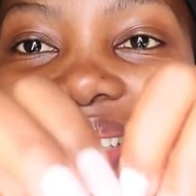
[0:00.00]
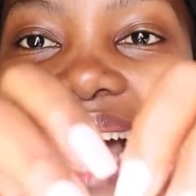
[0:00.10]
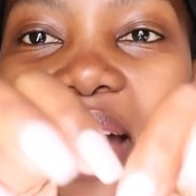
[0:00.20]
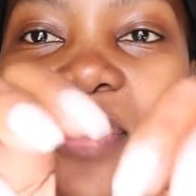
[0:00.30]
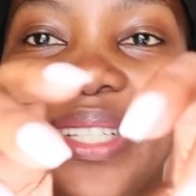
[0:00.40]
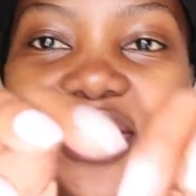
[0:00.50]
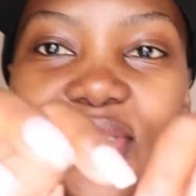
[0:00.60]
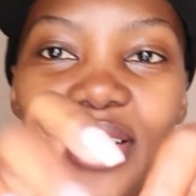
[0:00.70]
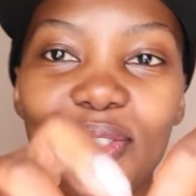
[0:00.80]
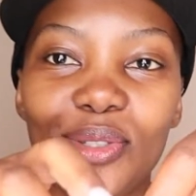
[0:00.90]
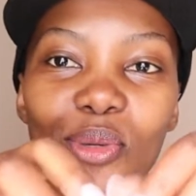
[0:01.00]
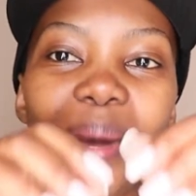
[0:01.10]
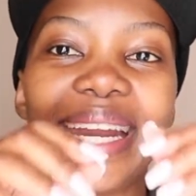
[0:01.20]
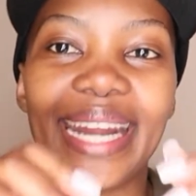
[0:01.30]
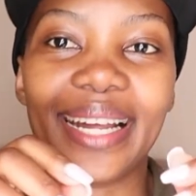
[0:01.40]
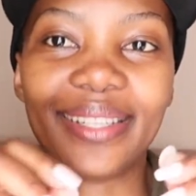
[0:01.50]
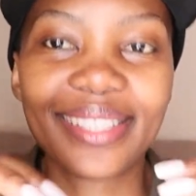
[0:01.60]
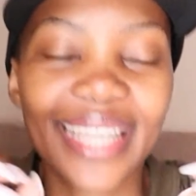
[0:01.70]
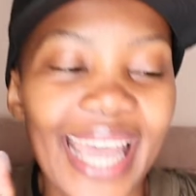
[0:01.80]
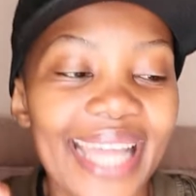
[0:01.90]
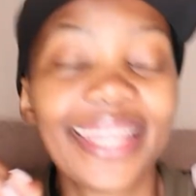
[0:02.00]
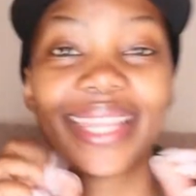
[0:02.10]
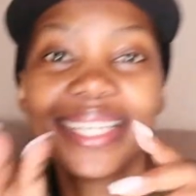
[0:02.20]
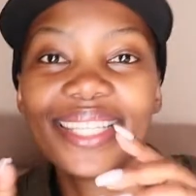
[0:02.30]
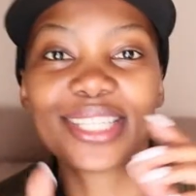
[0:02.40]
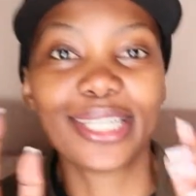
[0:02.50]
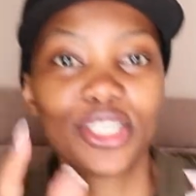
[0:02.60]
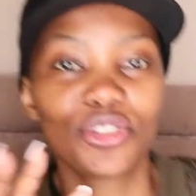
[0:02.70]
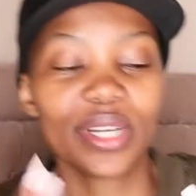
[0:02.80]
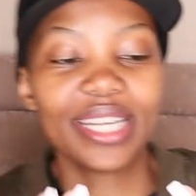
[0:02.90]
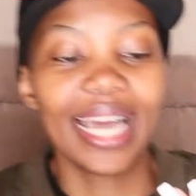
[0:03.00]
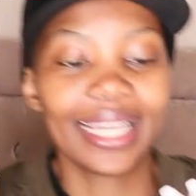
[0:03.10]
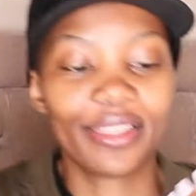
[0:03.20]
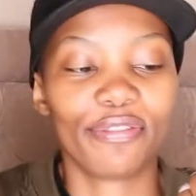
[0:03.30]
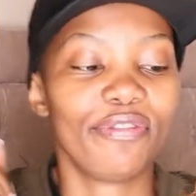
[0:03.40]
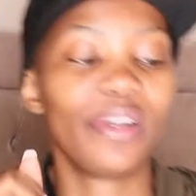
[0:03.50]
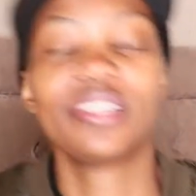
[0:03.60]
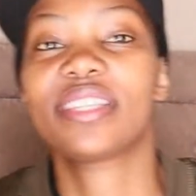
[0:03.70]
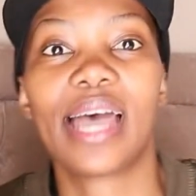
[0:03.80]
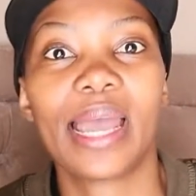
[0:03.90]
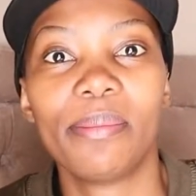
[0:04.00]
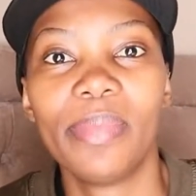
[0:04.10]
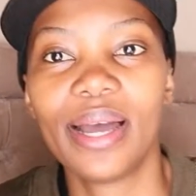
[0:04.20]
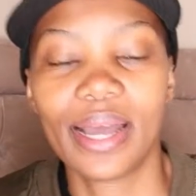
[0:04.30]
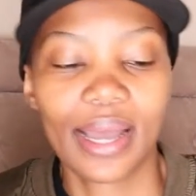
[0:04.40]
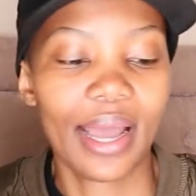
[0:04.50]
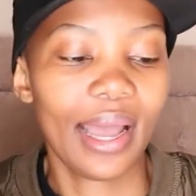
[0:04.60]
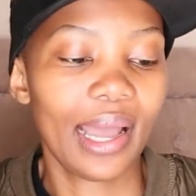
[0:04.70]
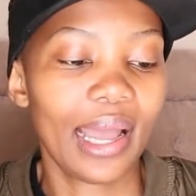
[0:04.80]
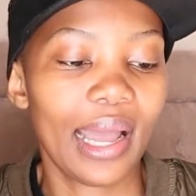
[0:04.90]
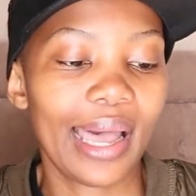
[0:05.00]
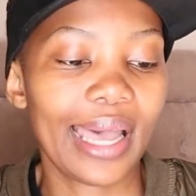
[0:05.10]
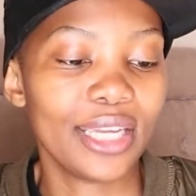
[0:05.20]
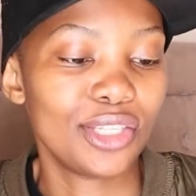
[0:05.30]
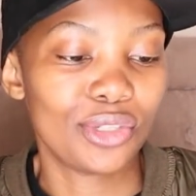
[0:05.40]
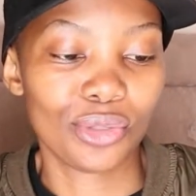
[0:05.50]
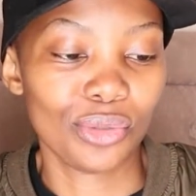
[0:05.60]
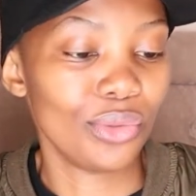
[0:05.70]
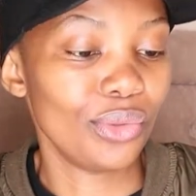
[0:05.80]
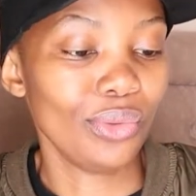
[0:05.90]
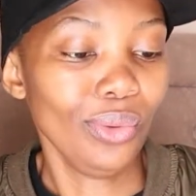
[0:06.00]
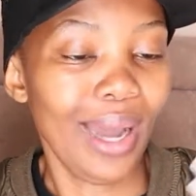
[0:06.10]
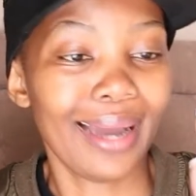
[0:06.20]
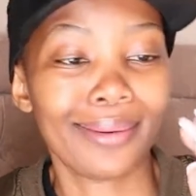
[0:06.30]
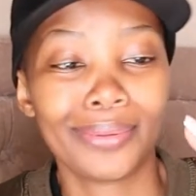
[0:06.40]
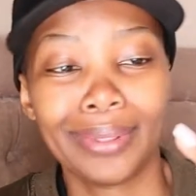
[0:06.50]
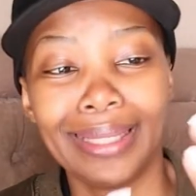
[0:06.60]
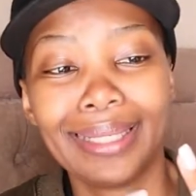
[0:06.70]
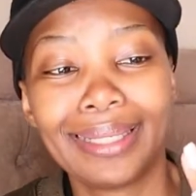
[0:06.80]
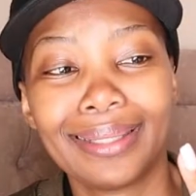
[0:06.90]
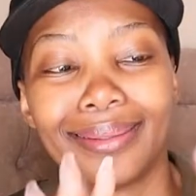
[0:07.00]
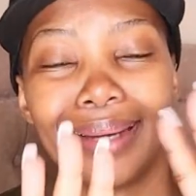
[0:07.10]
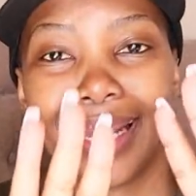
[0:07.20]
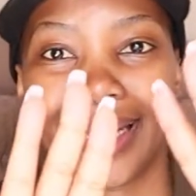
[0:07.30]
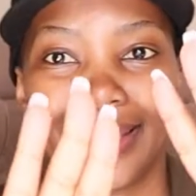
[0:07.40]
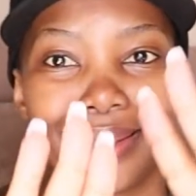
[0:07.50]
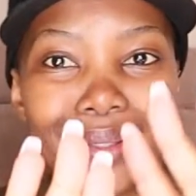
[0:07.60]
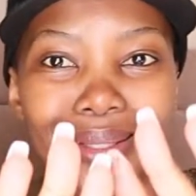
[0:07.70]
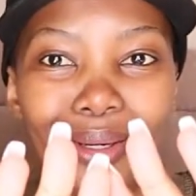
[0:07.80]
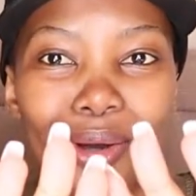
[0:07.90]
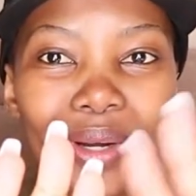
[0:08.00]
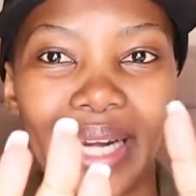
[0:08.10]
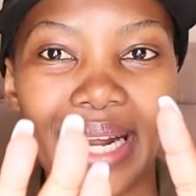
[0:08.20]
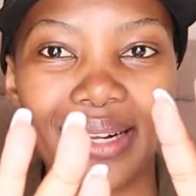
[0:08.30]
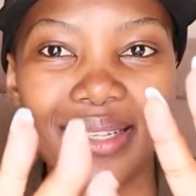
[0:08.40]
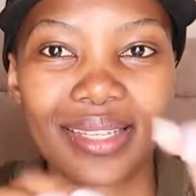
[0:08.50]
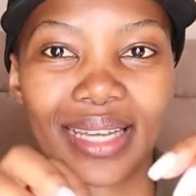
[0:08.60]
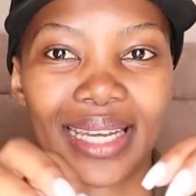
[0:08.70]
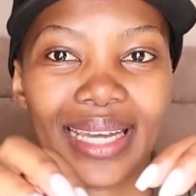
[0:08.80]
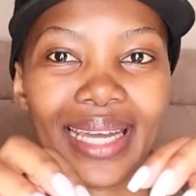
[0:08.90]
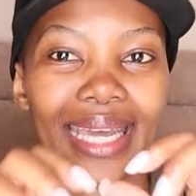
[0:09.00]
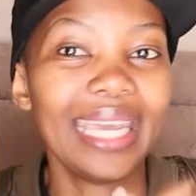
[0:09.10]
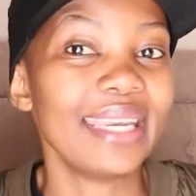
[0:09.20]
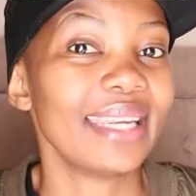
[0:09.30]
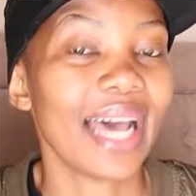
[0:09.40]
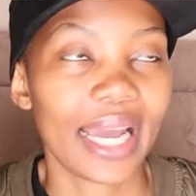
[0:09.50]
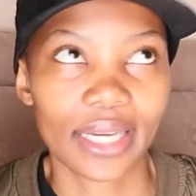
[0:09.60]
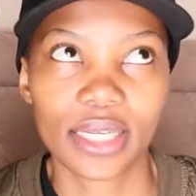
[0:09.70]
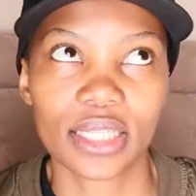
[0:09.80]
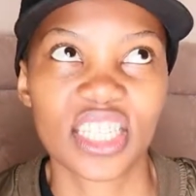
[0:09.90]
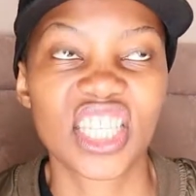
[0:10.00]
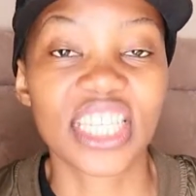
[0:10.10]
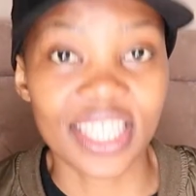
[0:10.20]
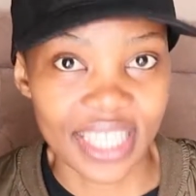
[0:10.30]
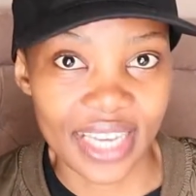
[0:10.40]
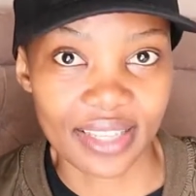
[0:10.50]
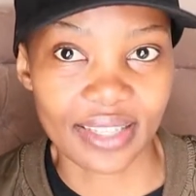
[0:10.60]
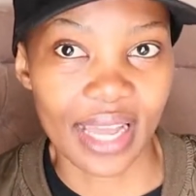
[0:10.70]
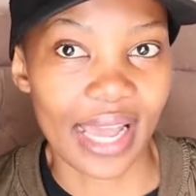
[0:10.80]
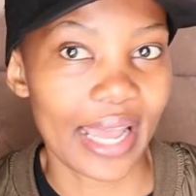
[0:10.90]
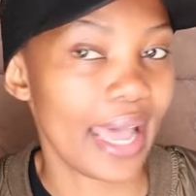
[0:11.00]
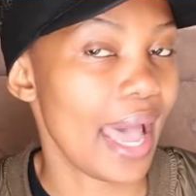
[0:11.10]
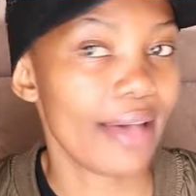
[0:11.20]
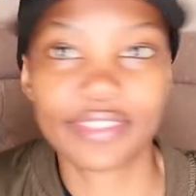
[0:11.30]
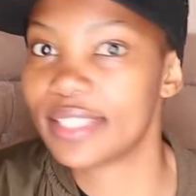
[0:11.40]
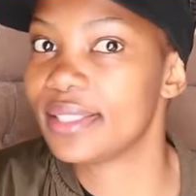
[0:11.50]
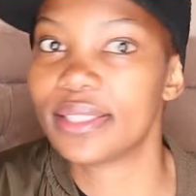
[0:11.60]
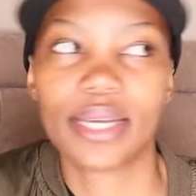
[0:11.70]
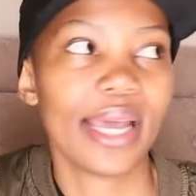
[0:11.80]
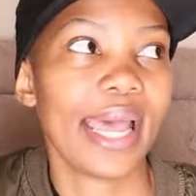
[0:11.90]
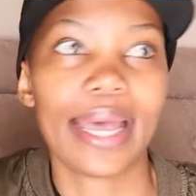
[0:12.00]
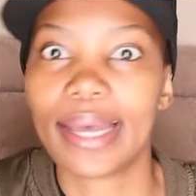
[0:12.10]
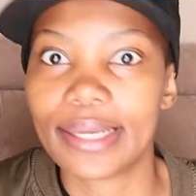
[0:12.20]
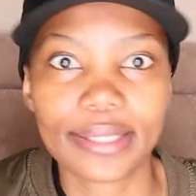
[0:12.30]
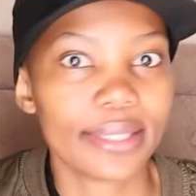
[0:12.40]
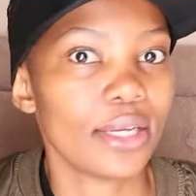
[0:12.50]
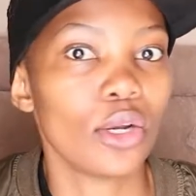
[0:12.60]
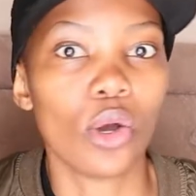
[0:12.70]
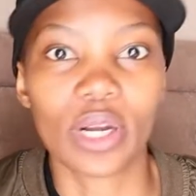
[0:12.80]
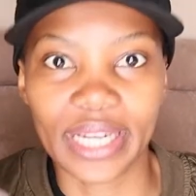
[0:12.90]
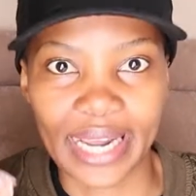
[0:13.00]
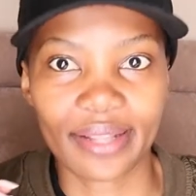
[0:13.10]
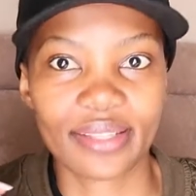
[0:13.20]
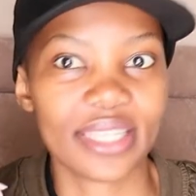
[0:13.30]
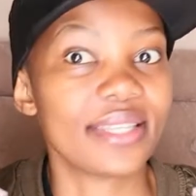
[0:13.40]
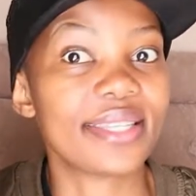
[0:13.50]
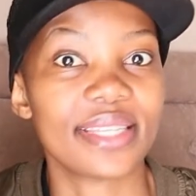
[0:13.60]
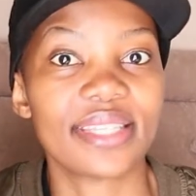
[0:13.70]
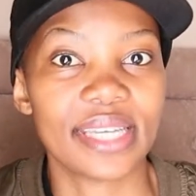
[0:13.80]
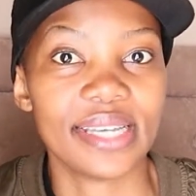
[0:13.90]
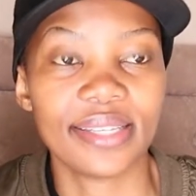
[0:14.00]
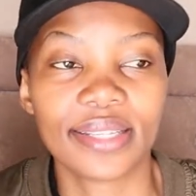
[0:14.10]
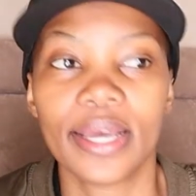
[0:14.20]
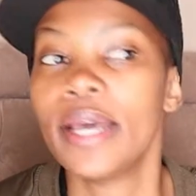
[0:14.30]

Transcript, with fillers: I went straight to do my nails, and this is literally like the first time I do acrylic and long nails in like six years. I haven't had long nails in six years.